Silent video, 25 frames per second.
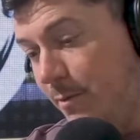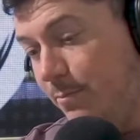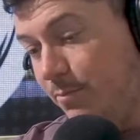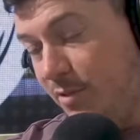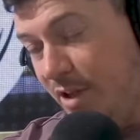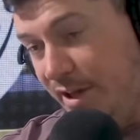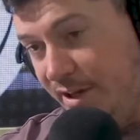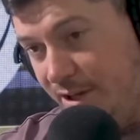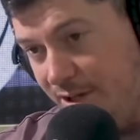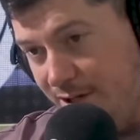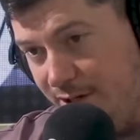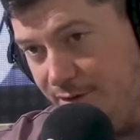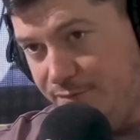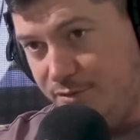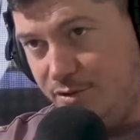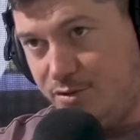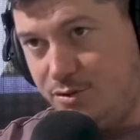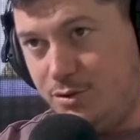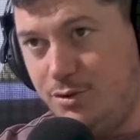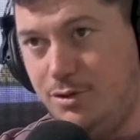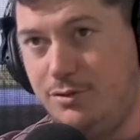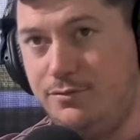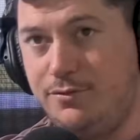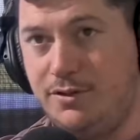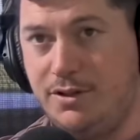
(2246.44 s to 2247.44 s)
like, you lift the
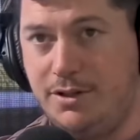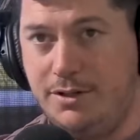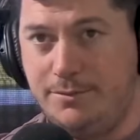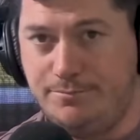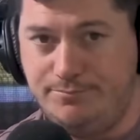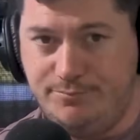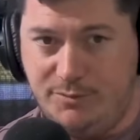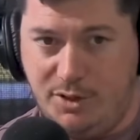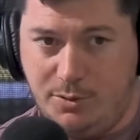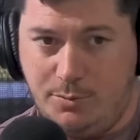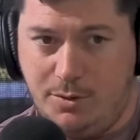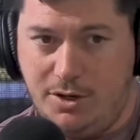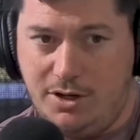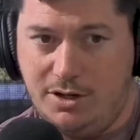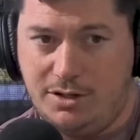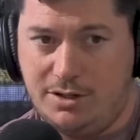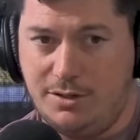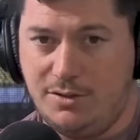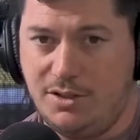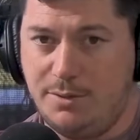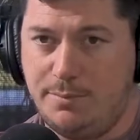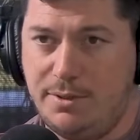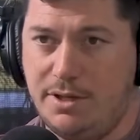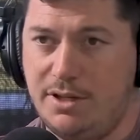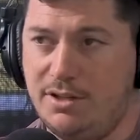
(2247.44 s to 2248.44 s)
trophy, you walk
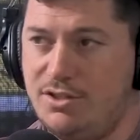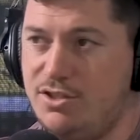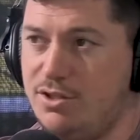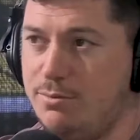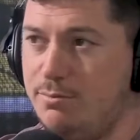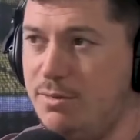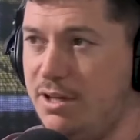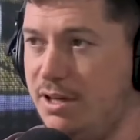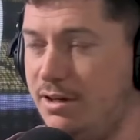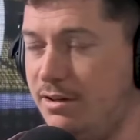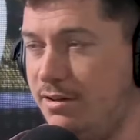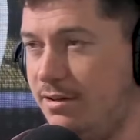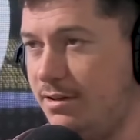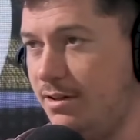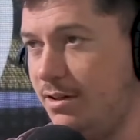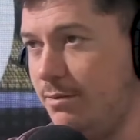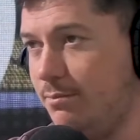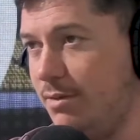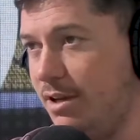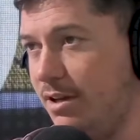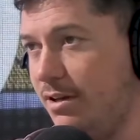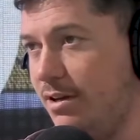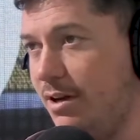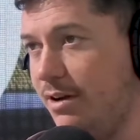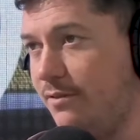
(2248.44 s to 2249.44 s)
around the pitch, you
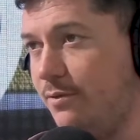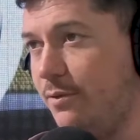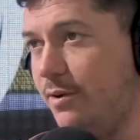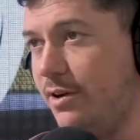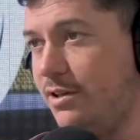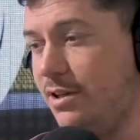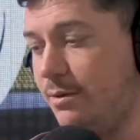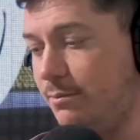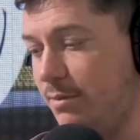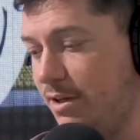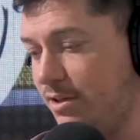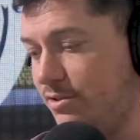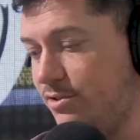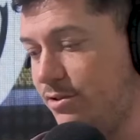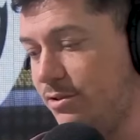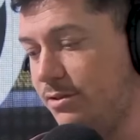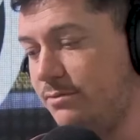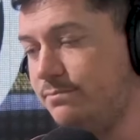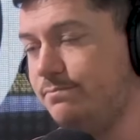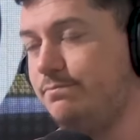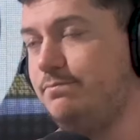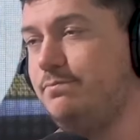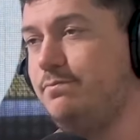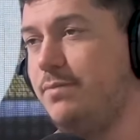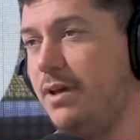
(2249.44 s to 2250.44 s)
meet everyone, you meet
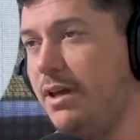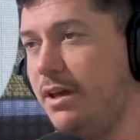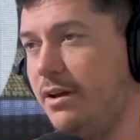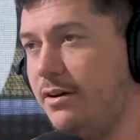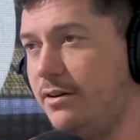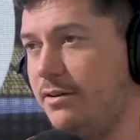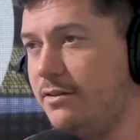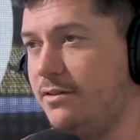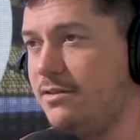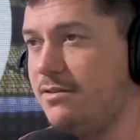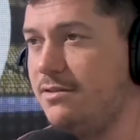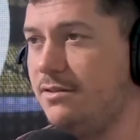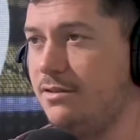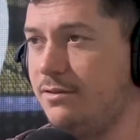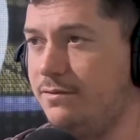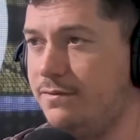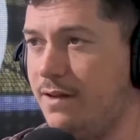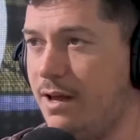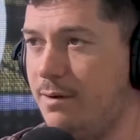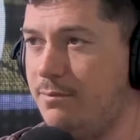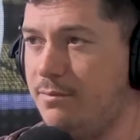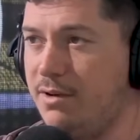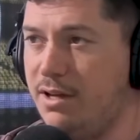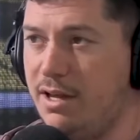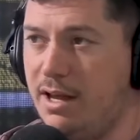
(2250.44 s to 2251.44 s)
your parents, your
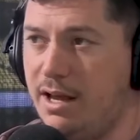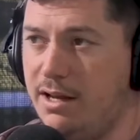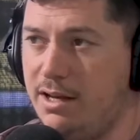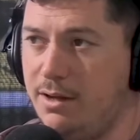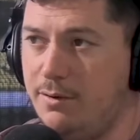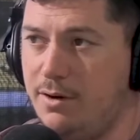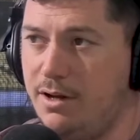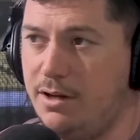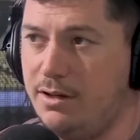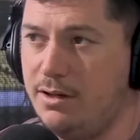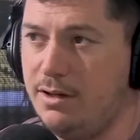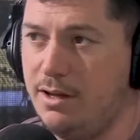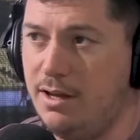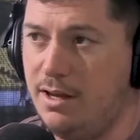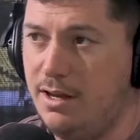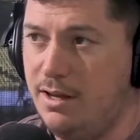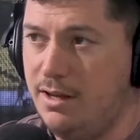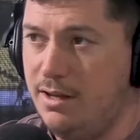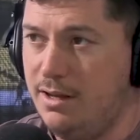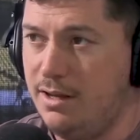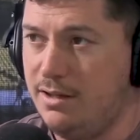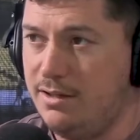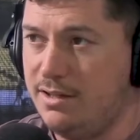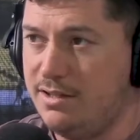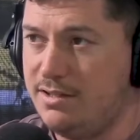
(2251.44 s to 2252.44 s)
family, anyone
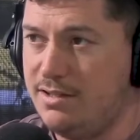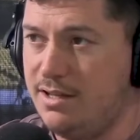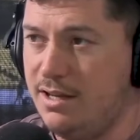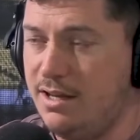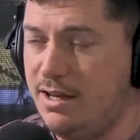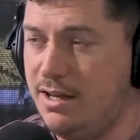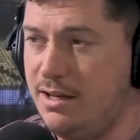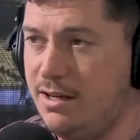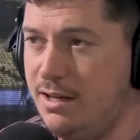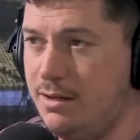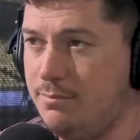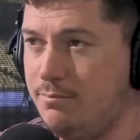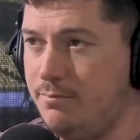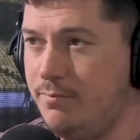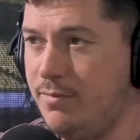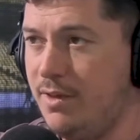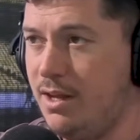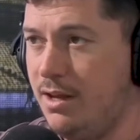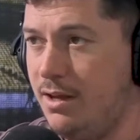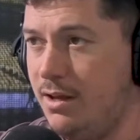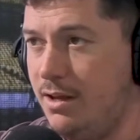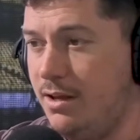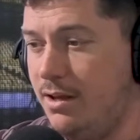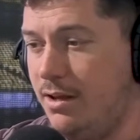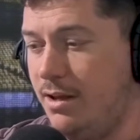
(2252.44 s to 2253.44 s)
in the stadium
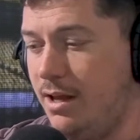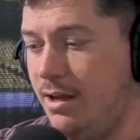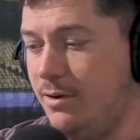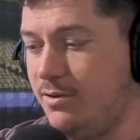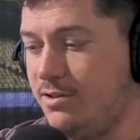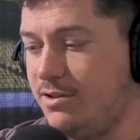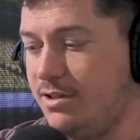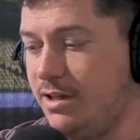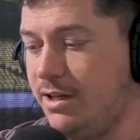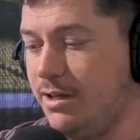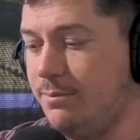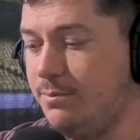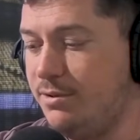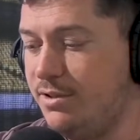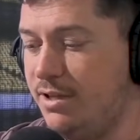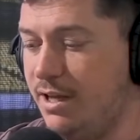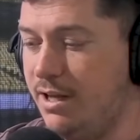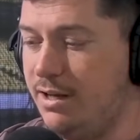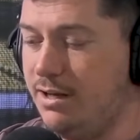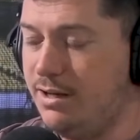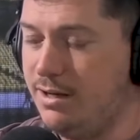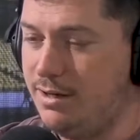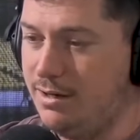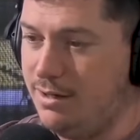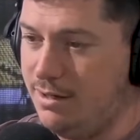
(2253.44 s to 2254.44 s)
outside. But
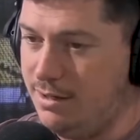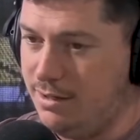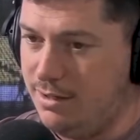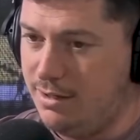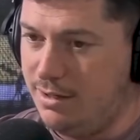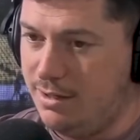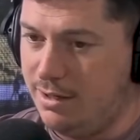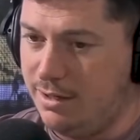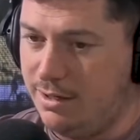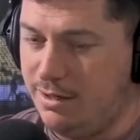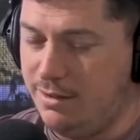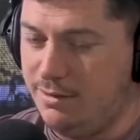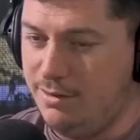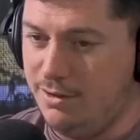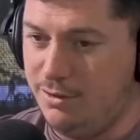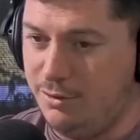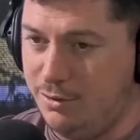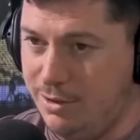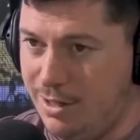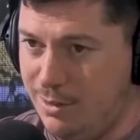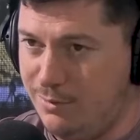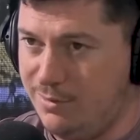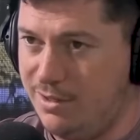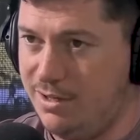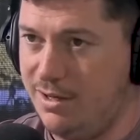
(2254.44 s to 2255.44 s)
then, like, you
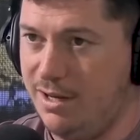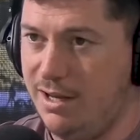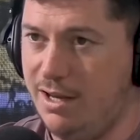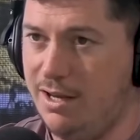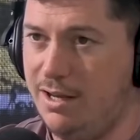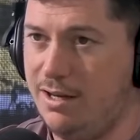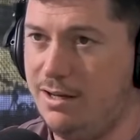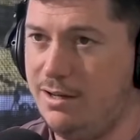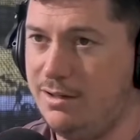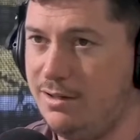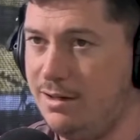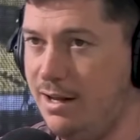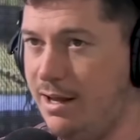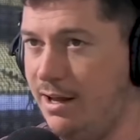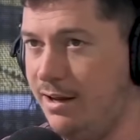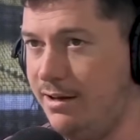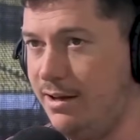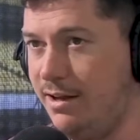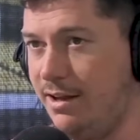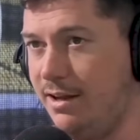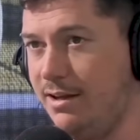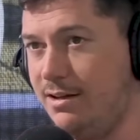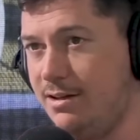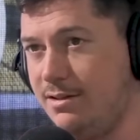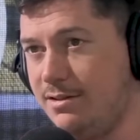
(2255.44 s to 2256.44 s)
go down to the hill, and
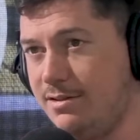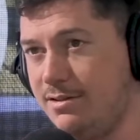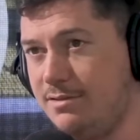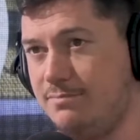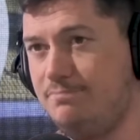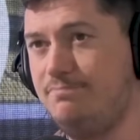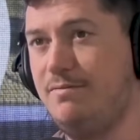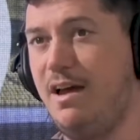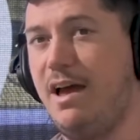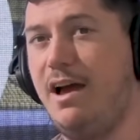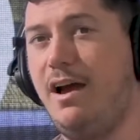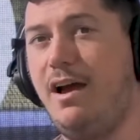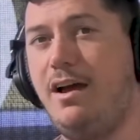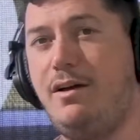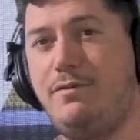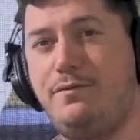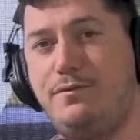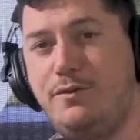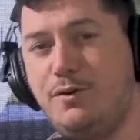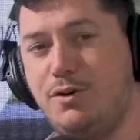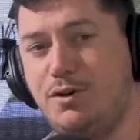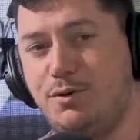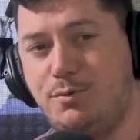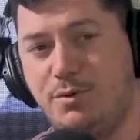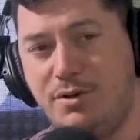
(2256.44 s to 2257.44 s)
the hill is half
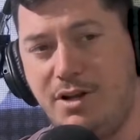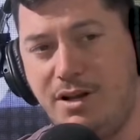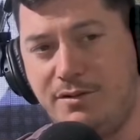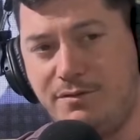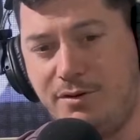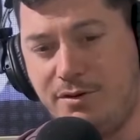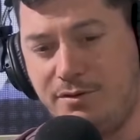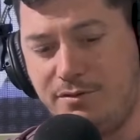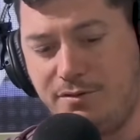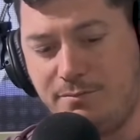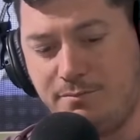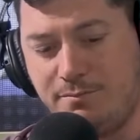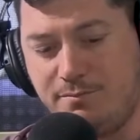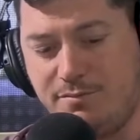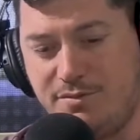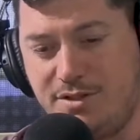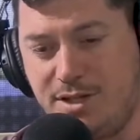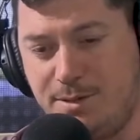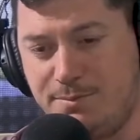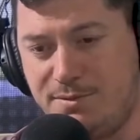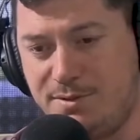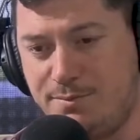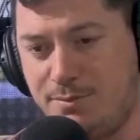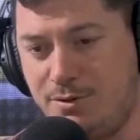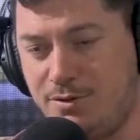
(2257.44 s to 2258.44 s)
full or whatever from
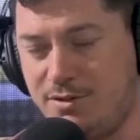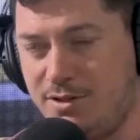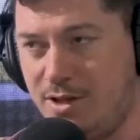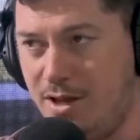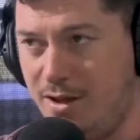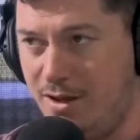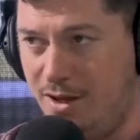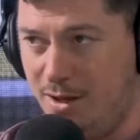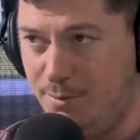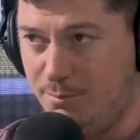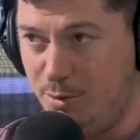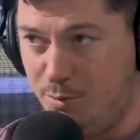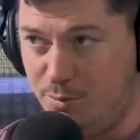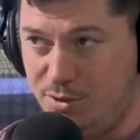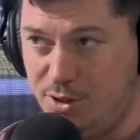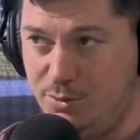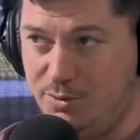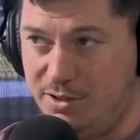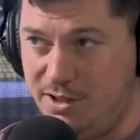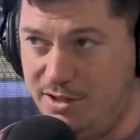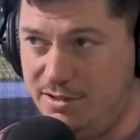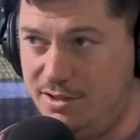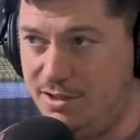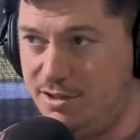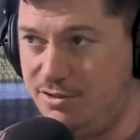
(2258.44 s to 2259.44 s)
tip supports. But when you
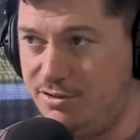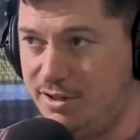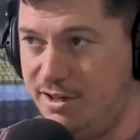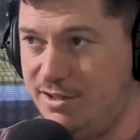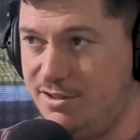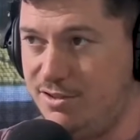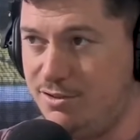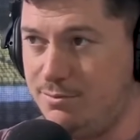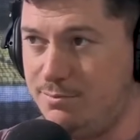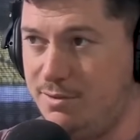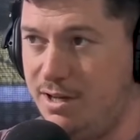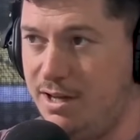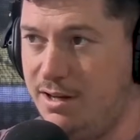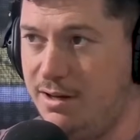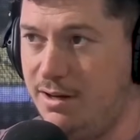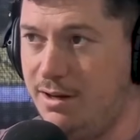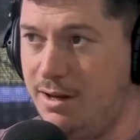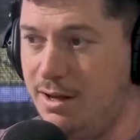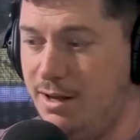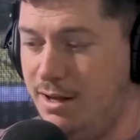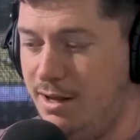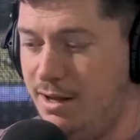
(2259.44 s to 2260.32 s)
get into the dressing room then,